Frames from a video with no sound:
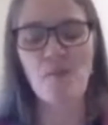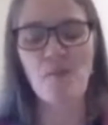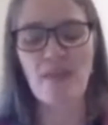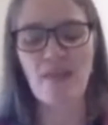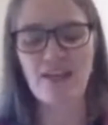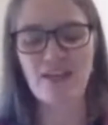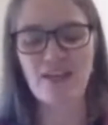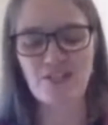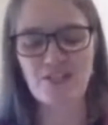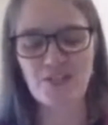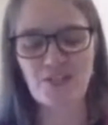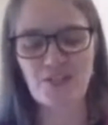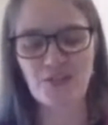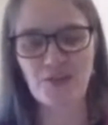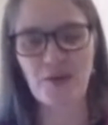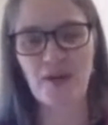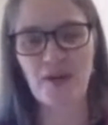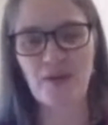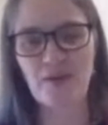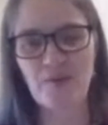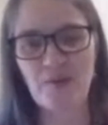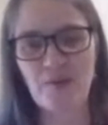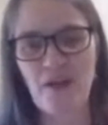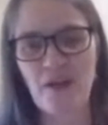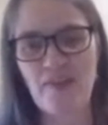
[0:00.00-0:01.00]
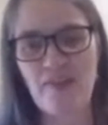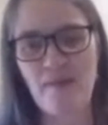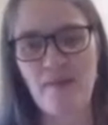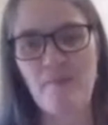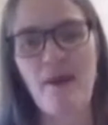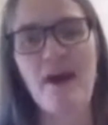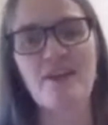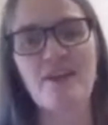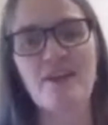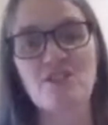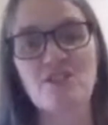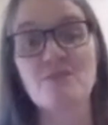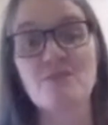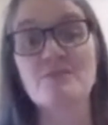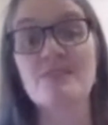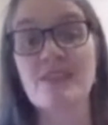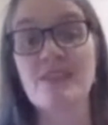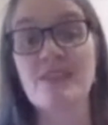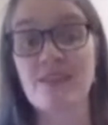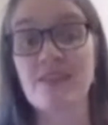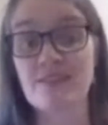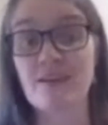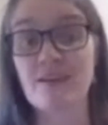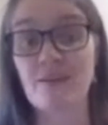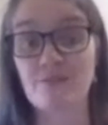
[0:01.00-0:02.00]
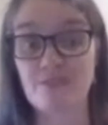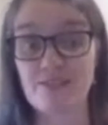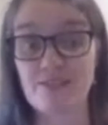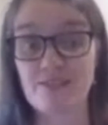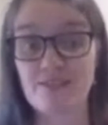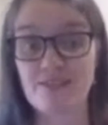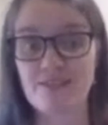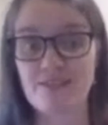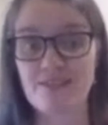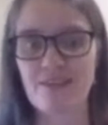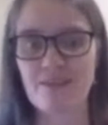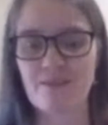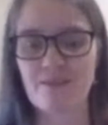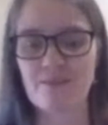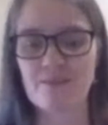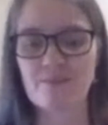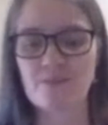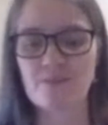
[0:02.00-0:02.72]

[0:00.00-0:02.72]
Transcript: And it took quite a while in that partnership to get the governance together.